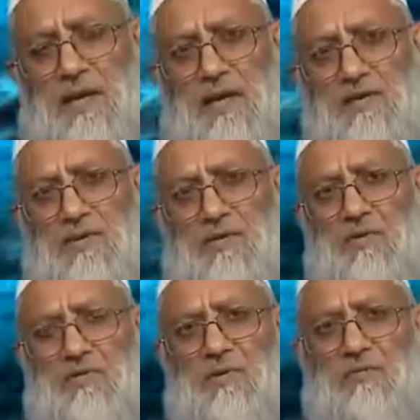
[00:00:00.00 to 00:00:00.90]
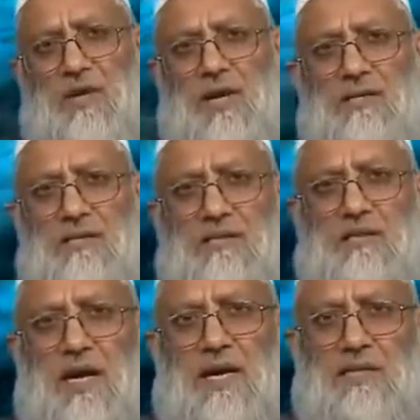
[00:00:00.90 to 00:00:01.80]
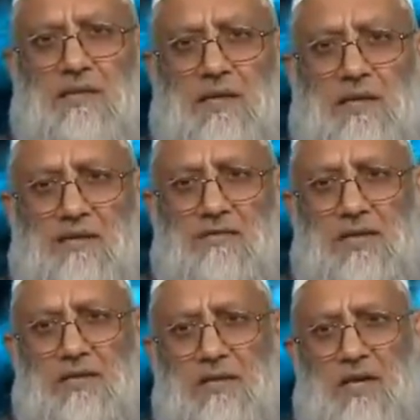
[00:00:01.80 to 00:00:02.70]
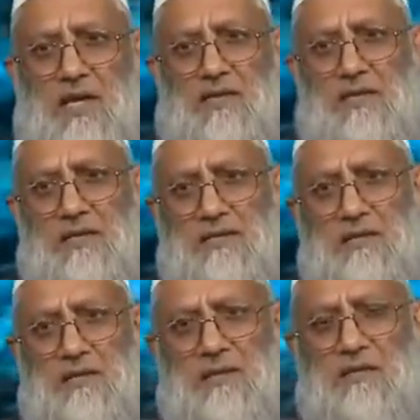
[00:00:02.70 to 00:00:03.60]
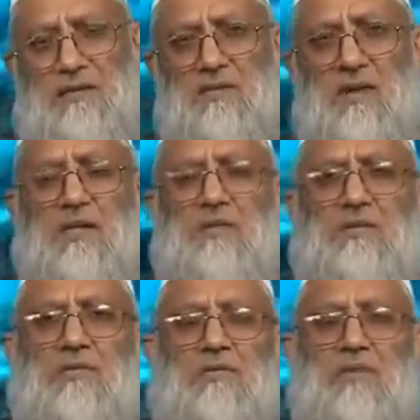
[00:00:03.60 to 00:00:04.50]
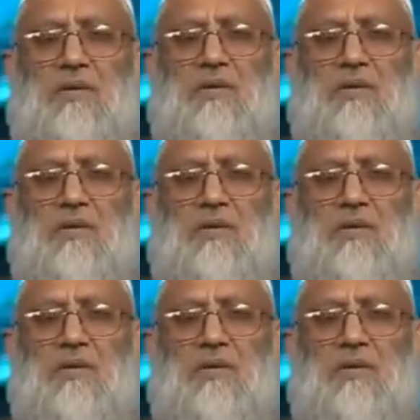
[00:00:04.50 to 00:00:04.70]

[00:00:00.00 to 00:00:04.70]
And we know from one hadith that when the angel is going to